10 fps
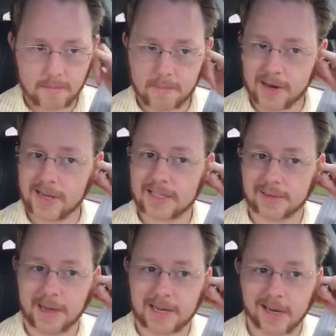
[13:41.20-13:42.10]
But he's
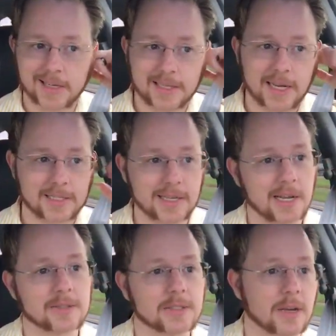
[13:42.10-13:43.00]
in my contacts
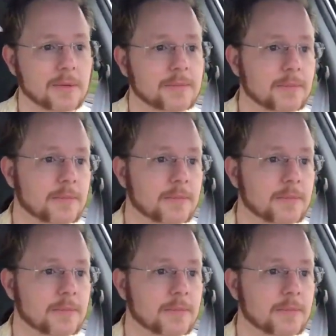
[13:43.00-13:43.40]
now, so